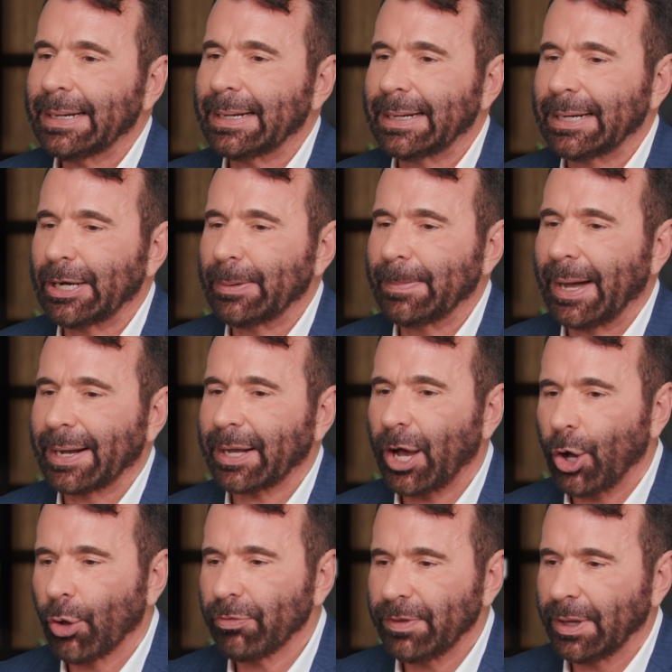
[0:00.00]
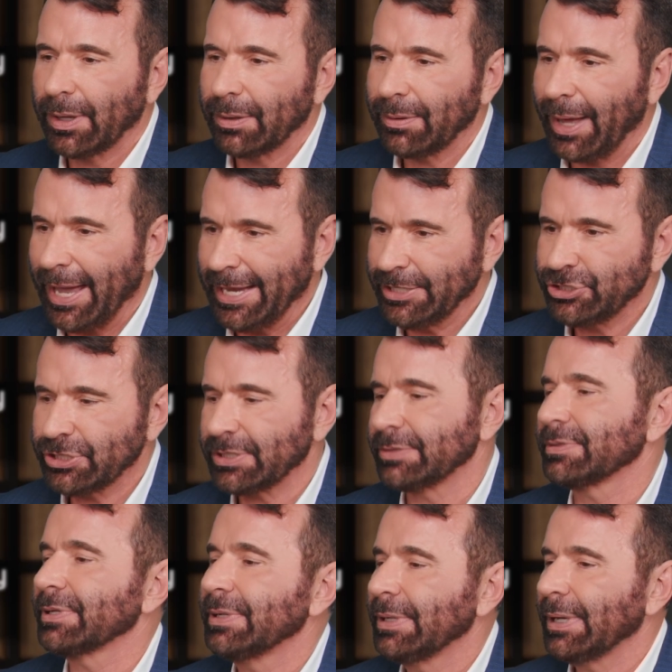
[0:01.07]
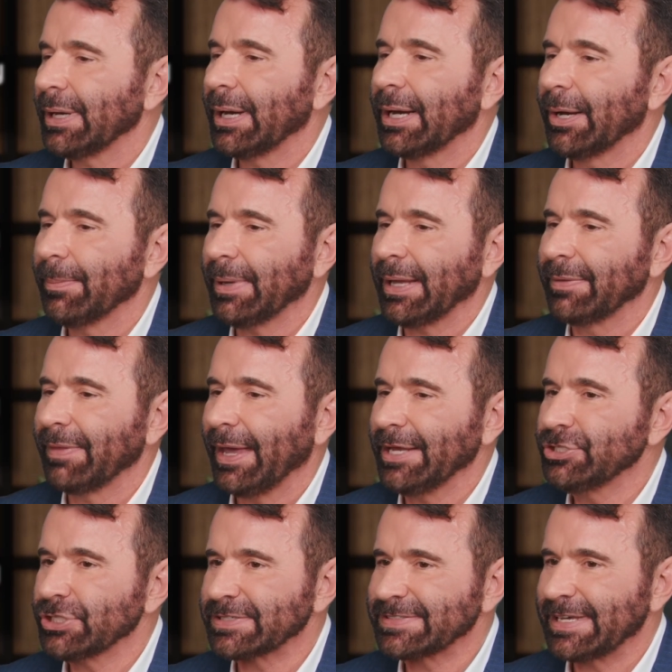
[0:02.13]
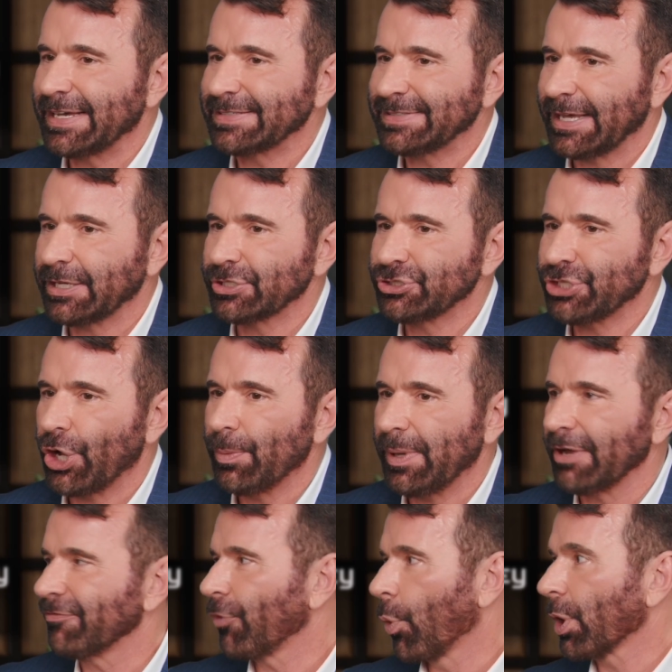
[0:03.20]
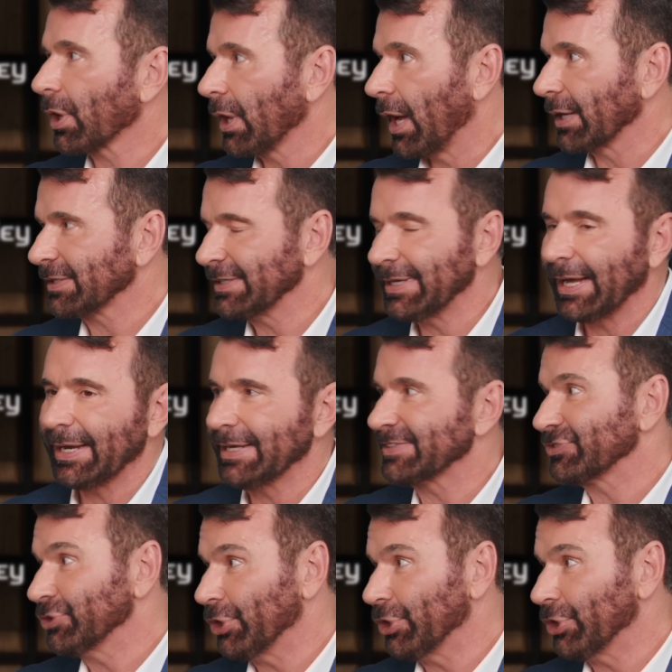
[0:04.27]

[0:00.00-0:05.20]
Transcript: I call the agent, and the agent says they can show me at 4 o'clock today, it's